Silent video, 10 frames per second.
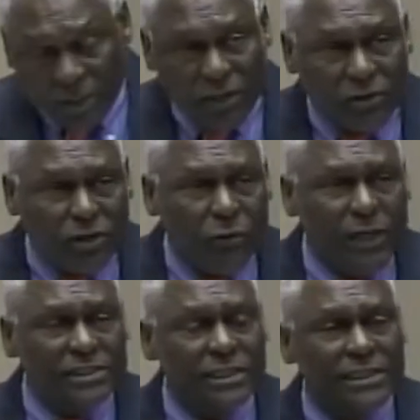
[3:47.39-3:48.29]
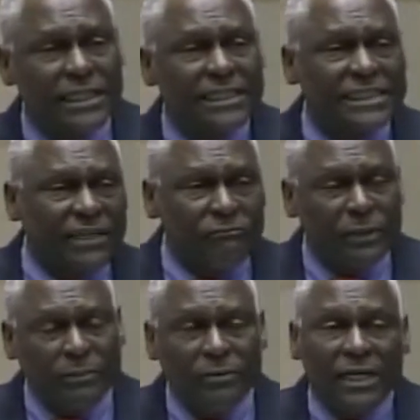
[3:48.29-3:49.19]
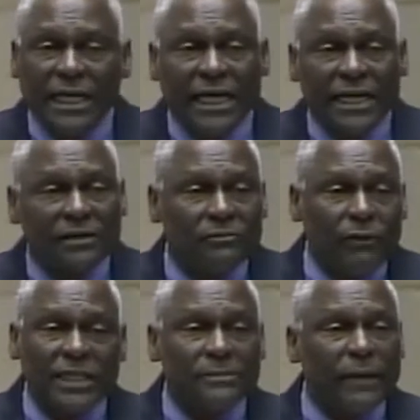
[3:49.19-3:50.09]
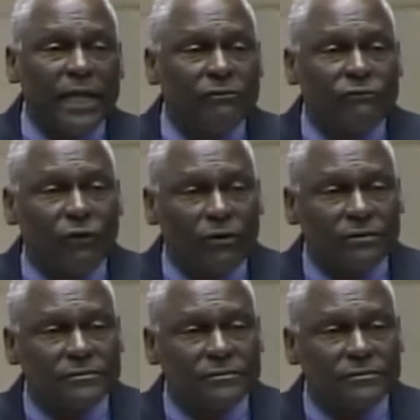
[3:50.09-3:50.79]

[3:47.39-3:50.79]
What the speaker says: your question is he stiff people. Rent's paid in full.